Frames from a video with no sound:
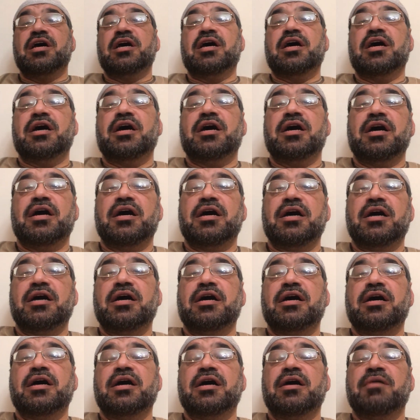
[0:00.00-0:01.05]

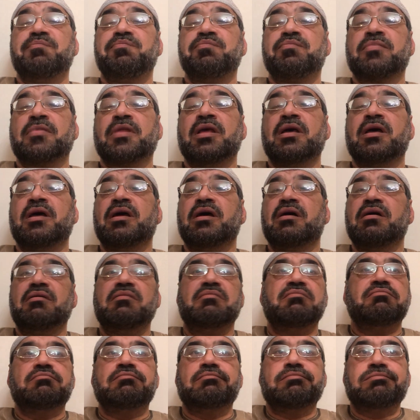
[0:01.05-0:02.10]

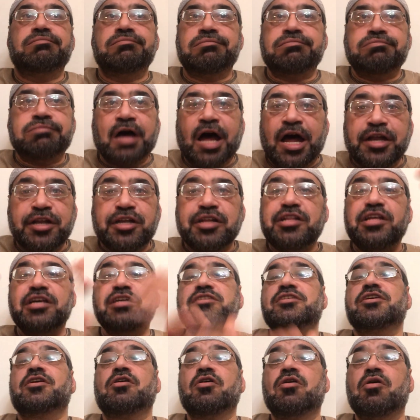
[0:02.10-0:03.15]
100 years
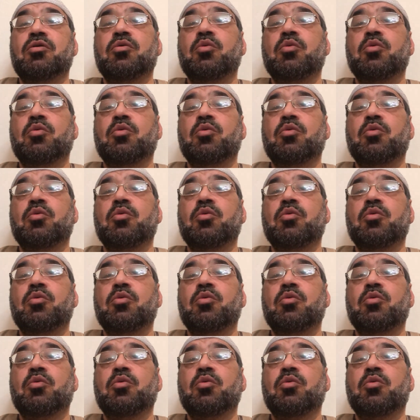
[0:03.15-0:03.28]
ago,